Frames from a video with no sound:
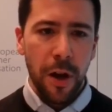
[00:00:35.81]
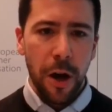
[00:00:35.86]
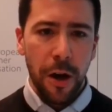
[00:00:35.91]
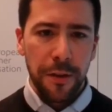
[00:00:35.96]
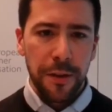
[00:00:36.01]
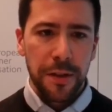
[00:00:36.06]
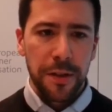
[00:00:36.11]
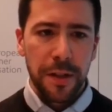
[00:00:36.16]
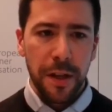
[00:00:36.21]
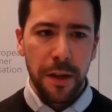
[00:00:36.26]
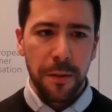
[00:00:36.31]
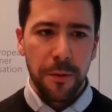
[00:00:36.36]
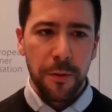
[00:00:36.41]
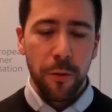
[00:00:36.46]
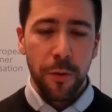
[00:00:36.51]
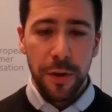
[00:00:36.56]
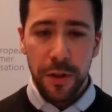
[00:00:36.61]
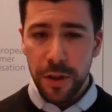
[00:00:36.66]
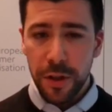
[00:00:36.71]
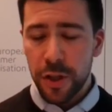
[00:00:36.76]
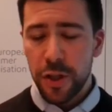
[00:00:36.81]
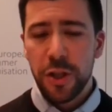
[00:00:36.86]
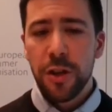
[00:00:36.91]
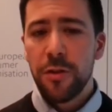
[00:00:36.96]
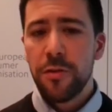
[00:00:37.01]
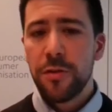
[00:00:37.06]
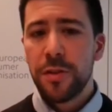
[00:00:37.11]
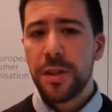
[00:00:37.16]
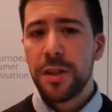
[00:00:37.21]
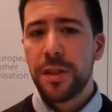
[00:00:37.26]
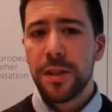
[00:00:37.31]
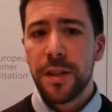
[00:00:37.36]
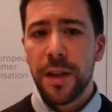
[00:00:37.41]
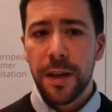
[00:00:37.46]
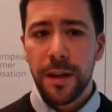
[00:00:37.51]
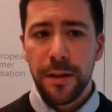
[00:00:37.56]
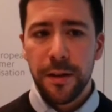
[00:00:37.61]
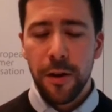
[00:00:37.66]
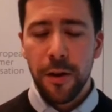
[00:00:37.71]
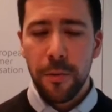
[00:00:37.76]
on the table, what it shows is
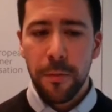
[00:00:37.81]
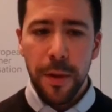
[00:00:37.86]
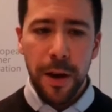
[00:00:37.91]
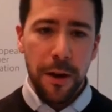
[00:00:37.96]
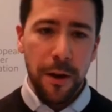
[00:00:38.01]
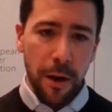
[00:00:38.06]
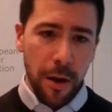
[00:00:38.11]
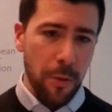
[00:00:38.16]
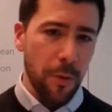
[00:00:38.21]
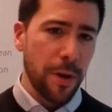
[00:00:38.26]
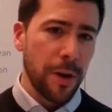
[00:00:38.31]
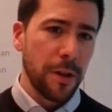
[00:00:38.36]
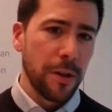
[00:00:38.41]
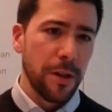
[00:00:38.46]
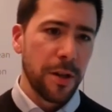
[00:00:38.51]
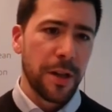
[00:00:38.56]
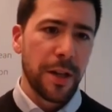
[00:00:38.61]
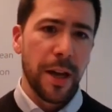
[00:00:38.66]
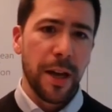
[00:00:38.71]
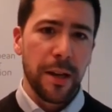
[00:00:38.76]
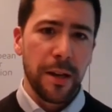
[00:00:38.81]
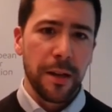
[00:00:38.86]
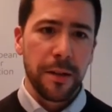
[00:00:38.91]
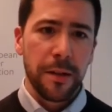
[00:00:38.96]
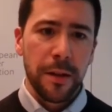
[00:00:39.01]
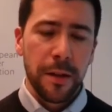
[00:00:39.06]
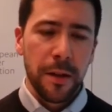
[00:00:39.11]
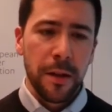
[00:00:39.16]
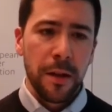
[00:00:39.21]
that no matter how you want to look at it,